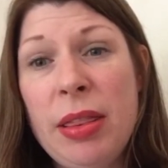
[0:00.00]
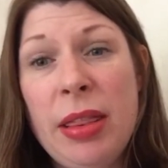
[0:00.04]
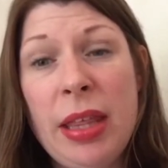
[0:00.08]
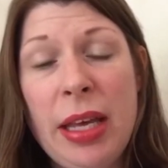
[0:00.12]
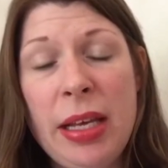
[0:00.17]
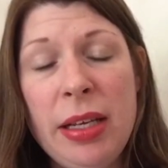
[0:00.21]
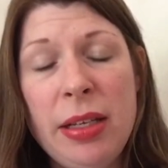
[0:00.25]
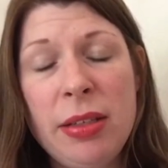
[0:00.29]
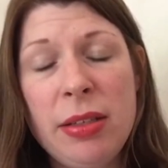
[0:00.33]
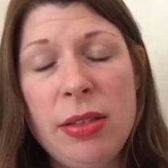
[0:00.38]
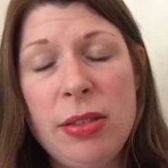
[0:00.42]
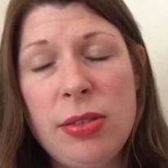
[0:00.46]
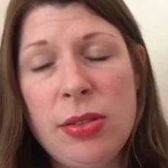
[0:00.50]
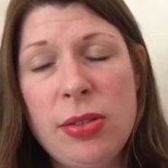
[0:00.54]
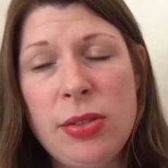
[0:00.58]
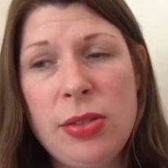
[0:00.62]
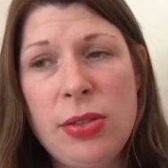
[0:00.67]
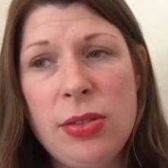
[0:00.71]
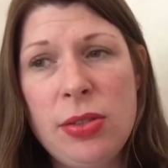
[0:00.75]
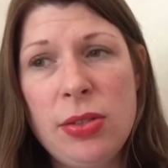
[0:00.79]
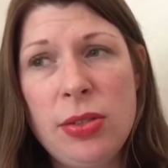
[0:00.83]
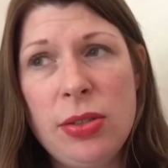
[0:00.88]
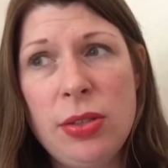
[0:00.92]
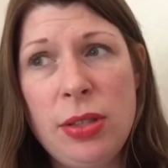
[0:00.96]

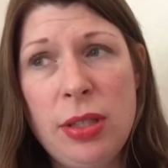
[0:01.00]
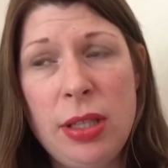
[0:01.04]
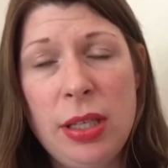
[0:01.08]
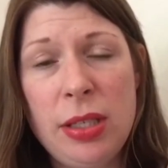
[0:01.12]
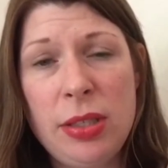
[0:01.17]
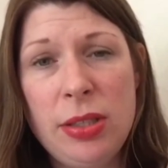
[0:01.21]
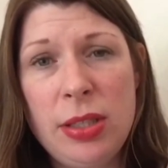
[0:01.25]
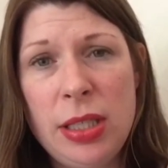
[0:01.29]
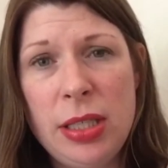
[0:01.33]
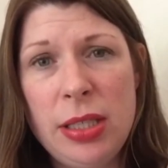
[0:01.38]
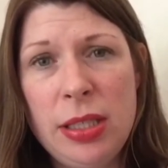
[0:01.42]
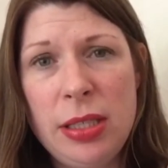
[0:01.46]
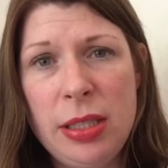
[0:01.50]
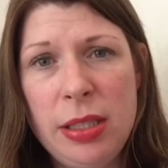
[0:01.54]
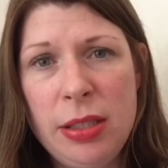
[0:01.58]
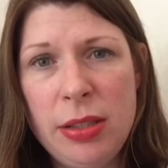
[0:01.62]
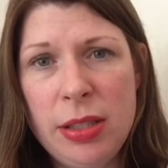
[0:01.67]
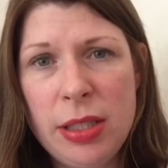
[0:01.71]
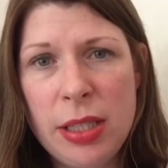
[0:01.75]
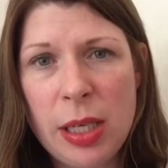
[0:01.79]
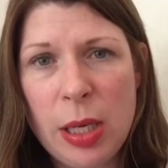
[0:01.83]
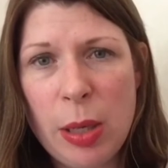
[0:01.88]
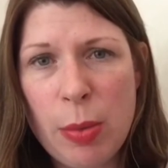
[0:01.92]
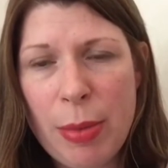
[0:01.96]
thinks that she's
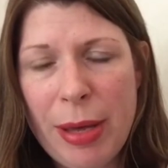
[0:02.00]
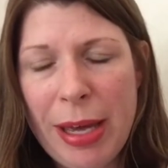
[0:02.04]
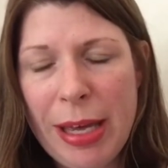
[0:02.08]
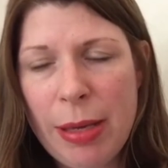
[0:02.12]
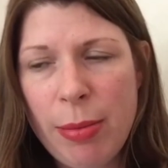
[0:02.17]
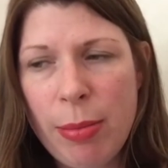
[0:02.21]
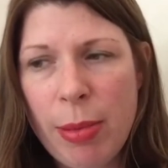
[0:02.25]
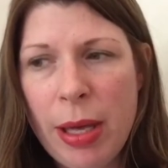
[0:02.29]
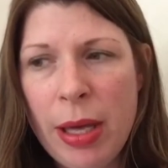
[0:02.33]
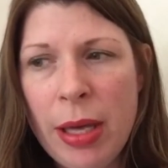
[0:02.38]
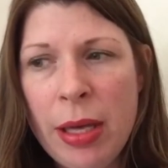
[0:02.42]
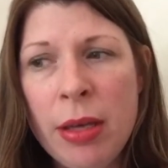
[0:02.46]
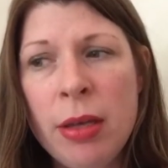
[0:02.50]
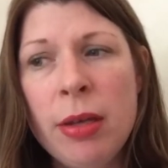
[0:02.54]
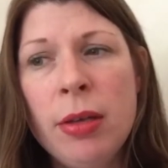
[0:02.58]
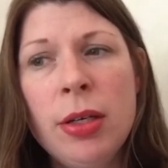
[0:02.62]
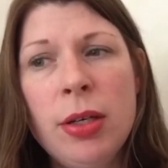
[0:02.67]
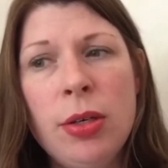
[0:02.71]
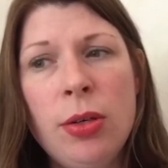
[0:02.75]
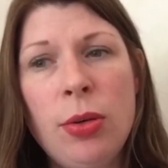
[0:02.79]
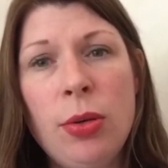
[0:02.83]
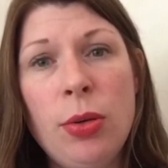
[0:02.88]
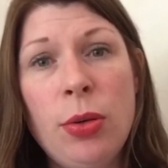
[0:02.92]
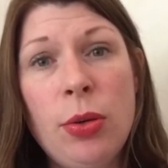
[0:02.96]
losing a baby
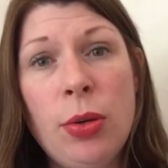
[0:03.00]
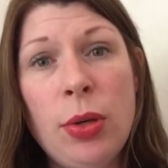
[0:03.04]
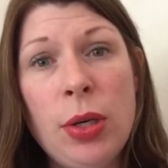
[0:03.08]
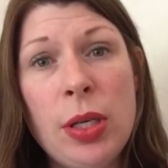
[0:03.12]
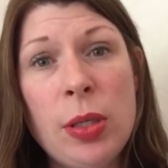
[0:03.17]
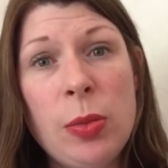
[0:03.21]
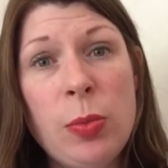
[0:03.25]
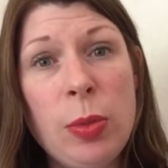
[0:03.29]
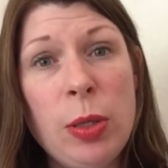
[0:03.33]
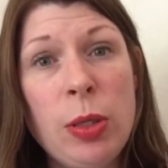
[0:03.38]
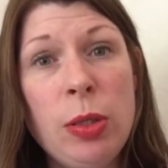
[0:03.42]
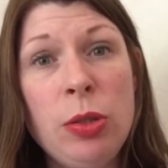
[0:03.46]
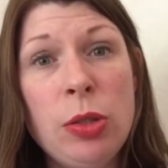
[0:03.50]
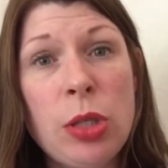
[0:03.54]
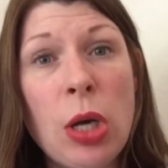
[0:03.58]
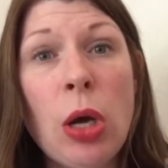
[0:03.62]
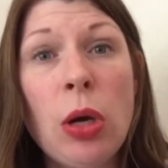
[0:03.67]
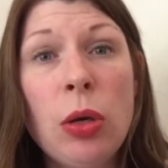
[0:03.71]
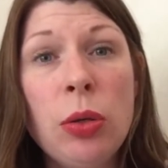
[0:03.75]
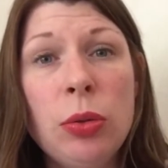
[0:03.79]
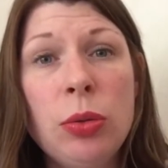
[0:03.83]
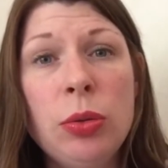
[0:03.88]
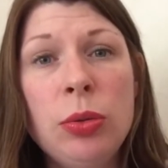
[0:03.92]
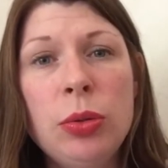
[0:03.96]
or has been
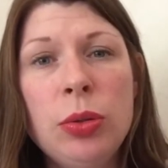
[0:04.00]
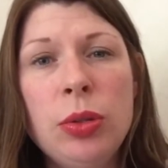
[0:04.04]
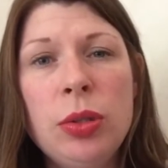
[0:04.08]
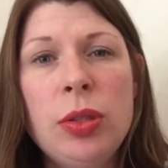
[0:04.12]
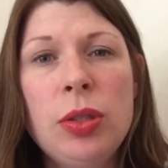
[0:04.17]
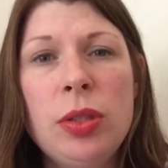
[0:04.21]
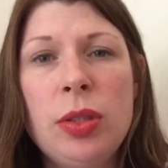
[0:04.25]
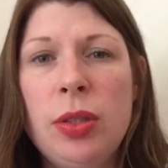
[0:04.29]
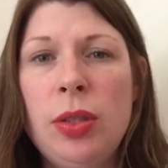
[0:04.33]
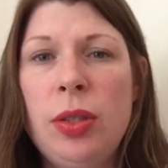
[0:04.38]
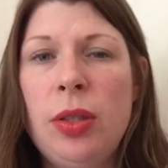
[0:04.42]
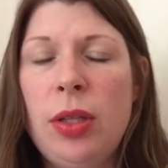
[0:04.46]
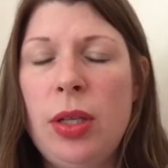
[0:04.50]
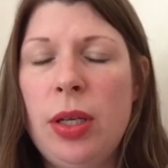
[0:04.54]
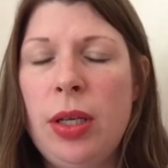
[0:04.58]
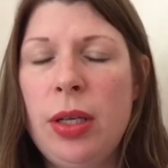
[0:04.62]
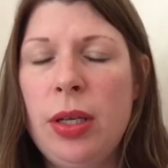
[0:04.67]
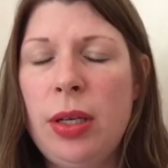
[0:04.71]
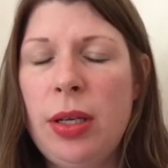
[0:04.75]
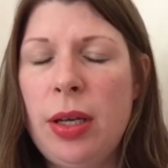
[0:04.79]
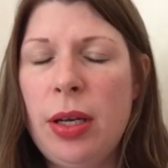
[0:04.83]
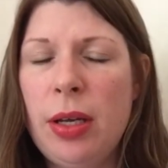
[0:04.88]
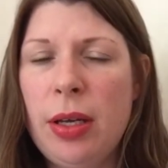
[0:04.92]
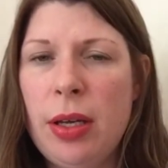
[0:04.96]
told
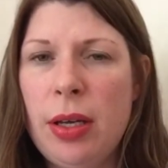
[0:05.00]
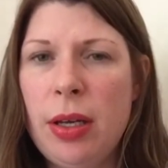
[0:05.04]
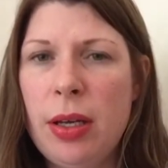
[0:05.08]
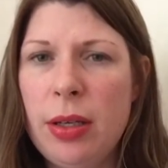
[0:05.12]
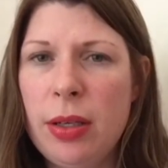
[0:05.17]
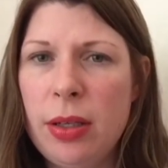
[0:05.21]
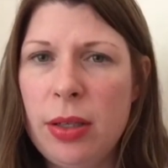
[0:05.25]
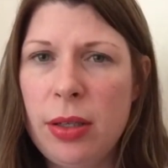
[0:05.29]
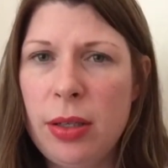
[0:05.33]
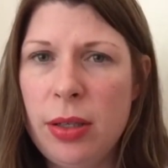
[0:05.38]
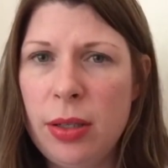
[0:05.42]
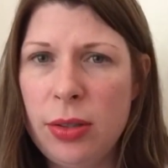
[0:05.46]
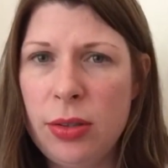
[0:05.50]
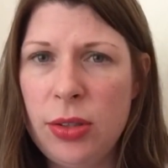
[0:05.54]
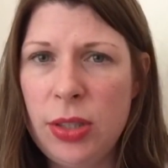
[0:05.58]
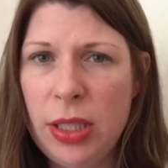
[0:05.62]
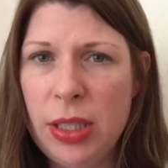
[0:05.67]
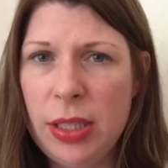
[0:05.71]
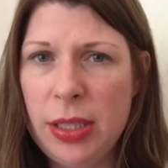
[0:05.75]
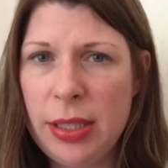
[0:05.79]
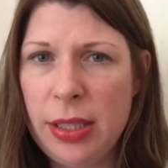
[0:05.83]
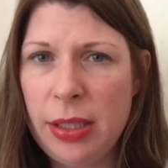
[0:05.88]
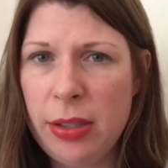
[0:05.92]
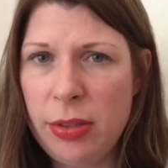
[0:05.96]
that
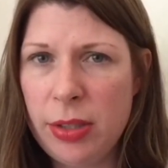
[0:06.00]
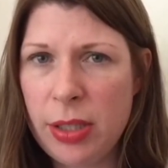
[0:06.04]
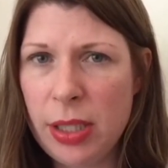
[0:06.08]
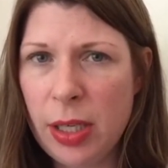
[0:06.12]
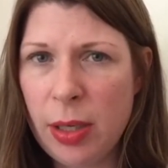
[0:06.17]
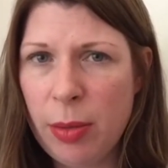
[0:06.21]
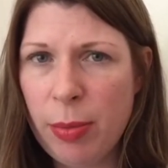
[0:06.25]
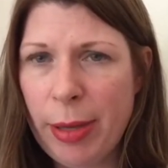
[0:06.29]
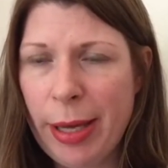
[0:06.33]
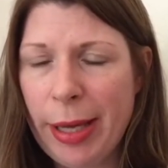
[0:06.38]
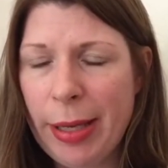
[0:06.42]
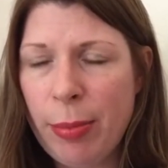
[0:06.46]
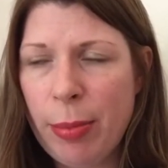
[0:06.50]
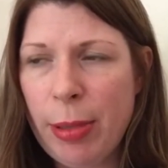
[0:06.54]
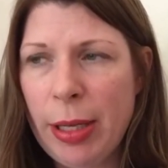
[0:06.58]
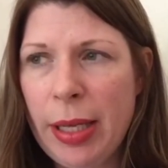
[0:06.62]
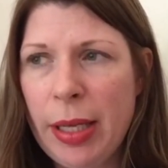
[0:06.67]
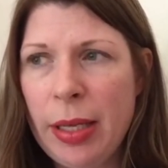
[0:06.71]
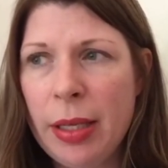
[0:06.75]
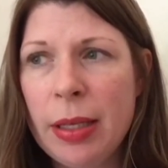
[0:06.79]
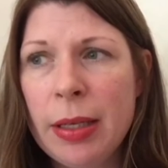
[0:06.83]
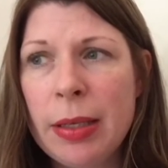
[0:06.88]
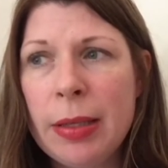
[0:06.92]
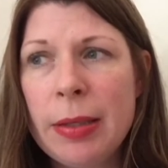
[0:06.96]
she's losing a baby,